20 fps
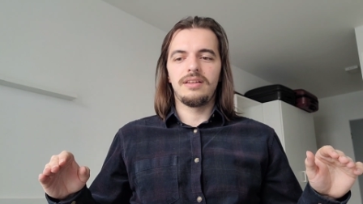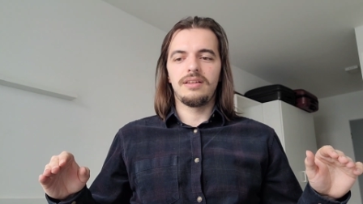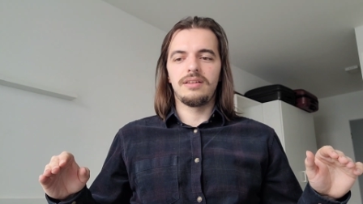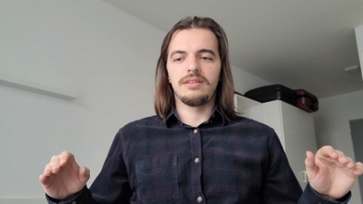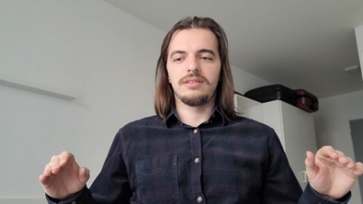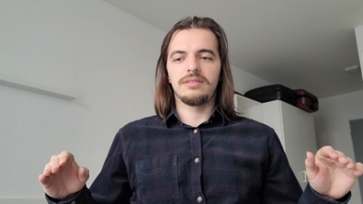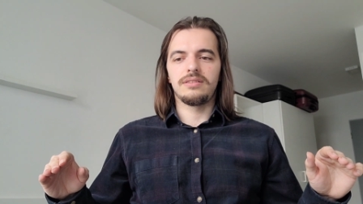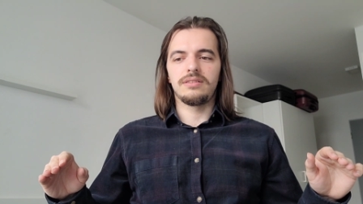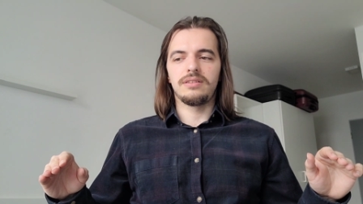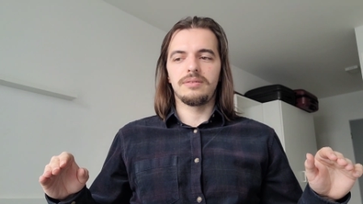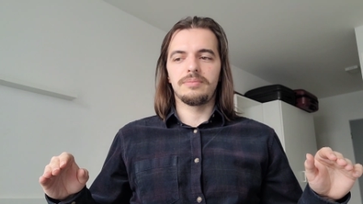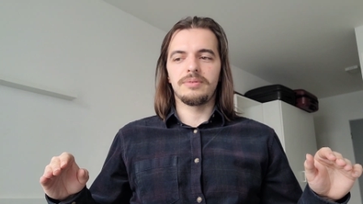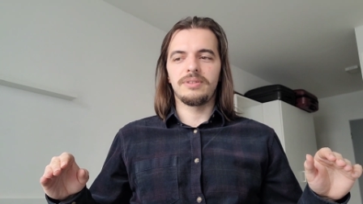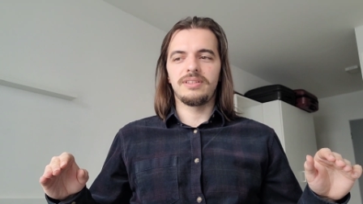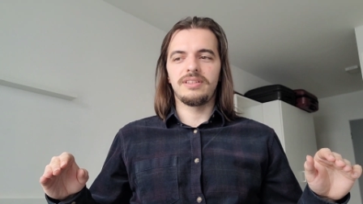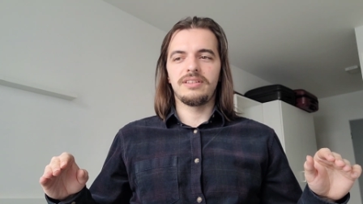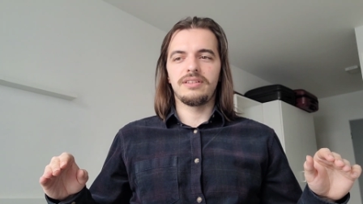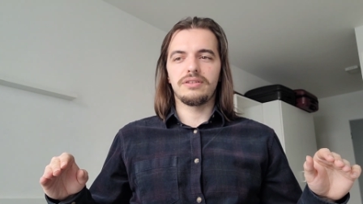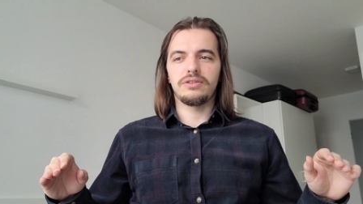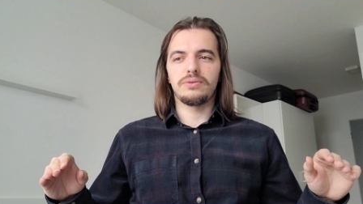uh,
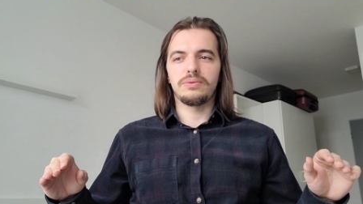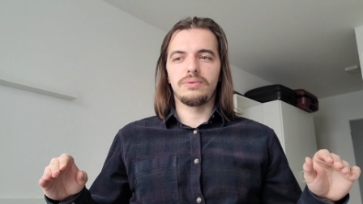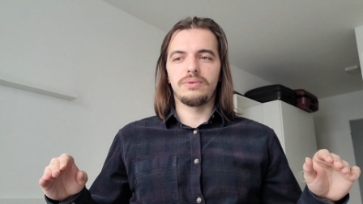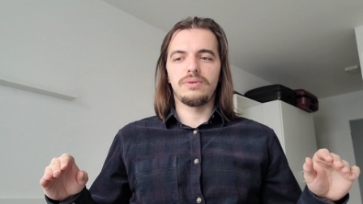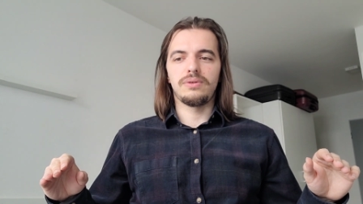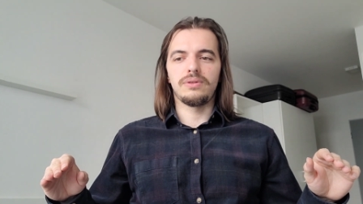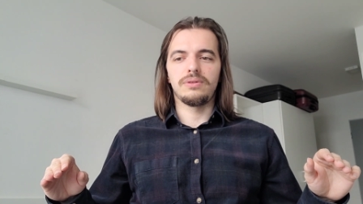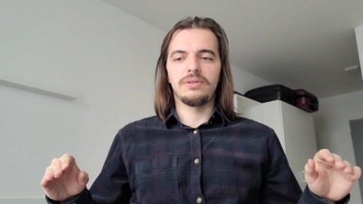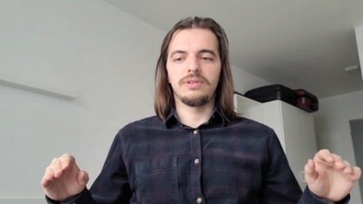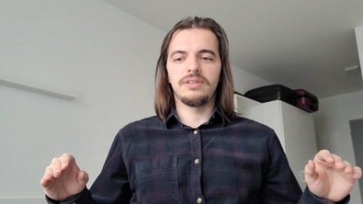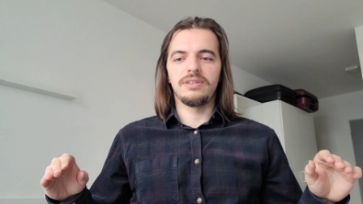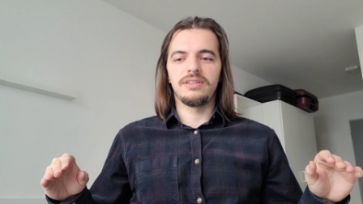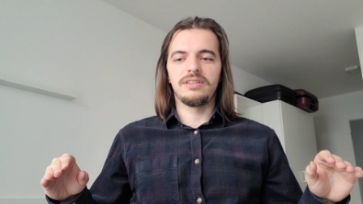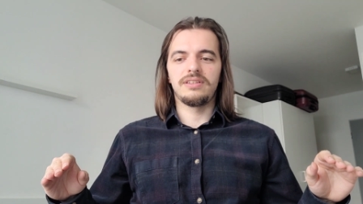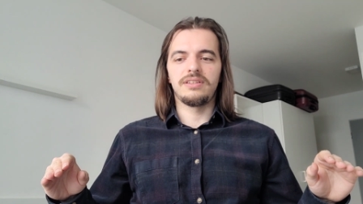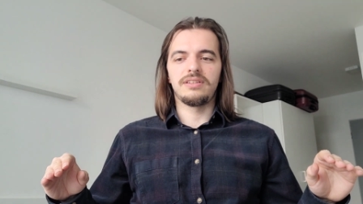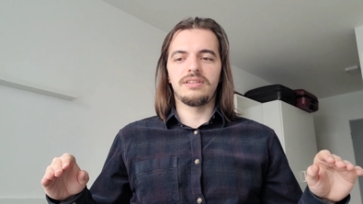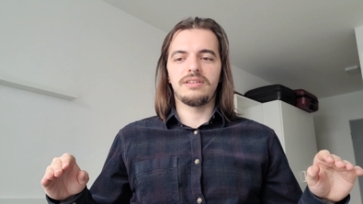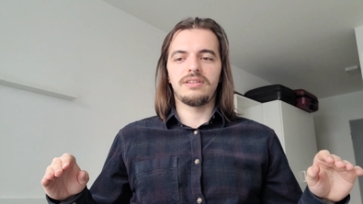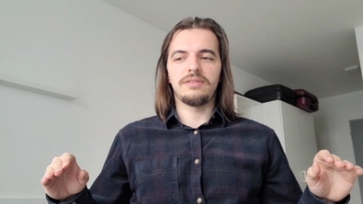upon the actual
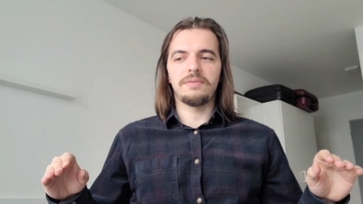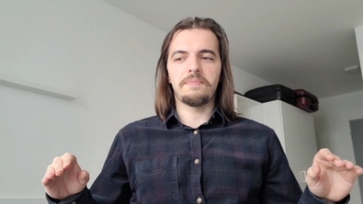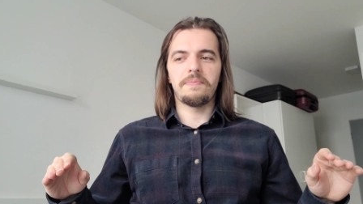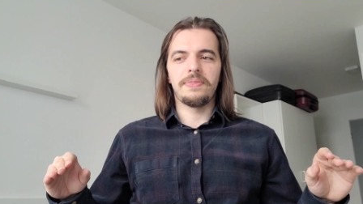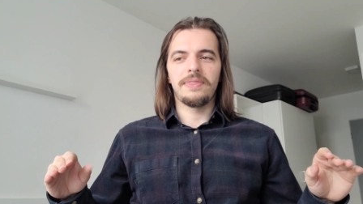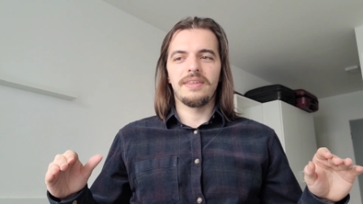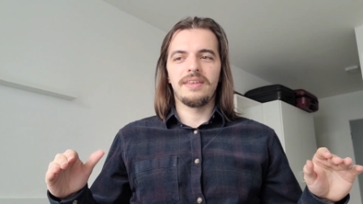uh,